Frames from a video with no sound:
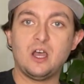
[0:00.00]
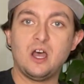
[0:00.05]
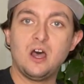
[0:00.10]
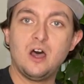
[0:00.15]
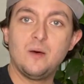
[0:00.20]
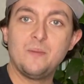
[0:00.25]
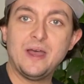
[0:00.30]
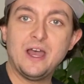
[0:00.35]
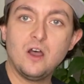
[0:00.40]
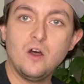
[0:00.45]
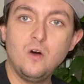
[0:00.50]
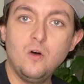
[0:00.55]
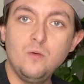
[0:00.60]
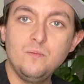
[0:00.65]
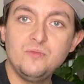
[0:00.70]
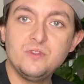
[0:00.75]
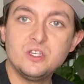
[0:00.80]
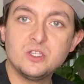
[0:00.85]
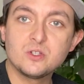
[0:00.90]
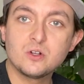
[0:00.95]
at
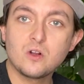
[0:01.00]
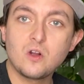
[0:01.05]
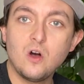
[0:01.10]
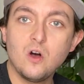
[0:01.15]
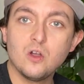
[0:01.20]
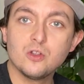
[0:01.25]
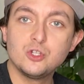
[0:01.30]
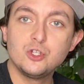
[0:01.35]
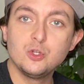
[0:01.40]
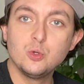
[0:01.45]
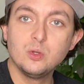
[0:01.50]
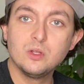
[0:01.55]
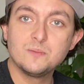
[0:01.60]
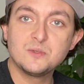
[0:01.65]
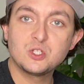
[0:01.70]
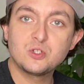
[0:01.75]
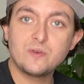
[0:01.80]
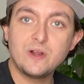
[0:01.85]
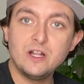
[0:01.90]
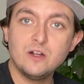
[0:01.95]
home, these are called julep
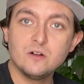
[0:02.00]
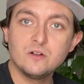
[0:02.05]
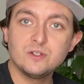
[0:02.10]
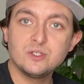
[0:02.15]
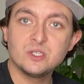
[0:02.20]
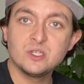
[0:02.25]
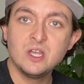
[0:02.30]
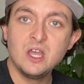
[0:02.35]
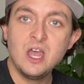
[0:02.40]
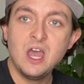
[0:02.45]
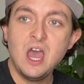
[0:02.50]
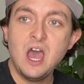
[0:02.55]
strainers,